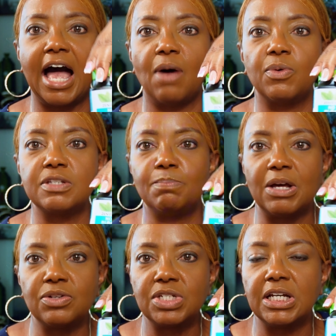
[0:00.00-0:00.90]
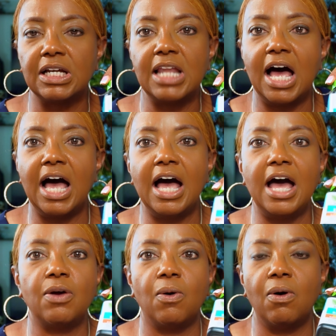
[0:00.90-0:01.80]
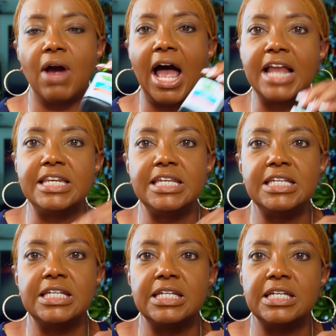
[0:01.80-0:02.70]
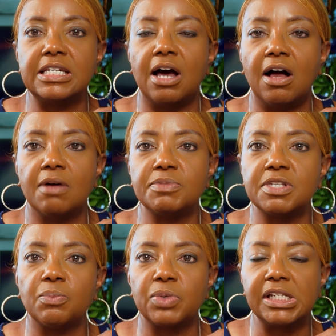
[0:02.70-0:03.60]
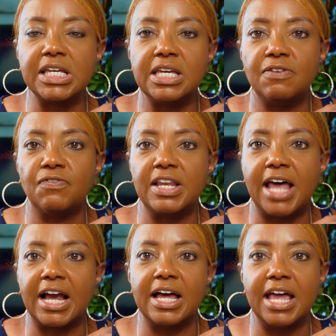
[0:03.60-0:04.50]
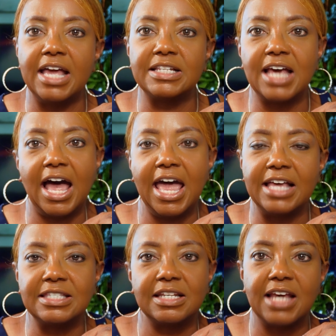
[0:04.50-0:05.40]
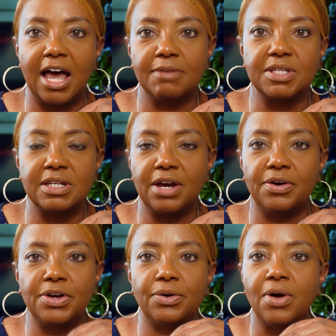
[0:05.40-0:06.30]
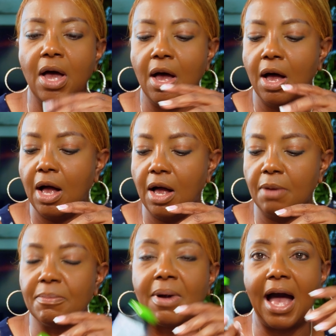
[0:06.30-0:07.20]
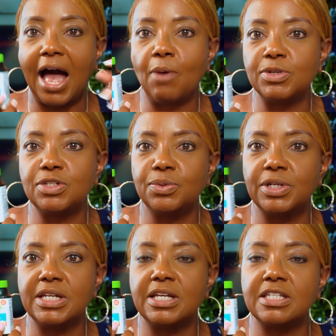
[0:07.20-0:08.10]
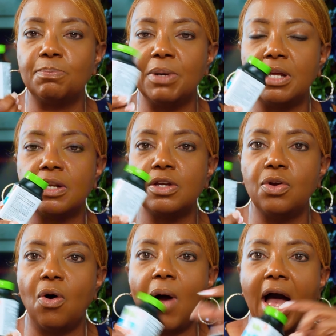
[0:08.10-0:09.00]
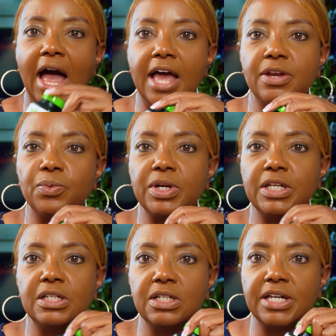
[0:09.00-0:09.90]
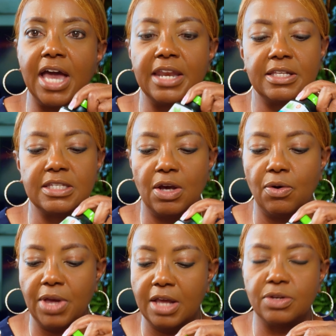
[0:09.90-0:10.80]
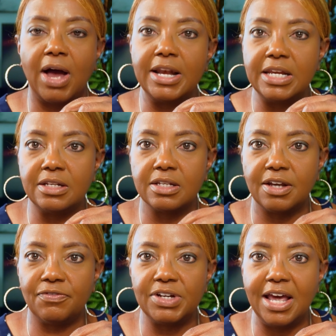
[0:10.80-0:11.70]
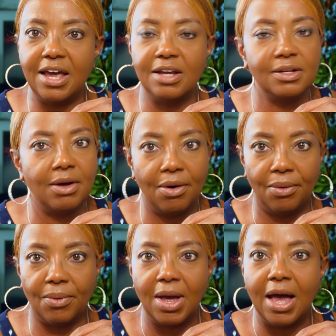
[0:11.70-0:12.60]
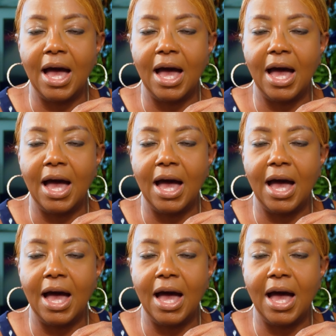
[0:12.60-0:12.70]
I was belching a lot or I needed some relief, like an anti-acid type scenario. I was doing this, but you know, I had to really look at it and say, okay, do I need this every day? No.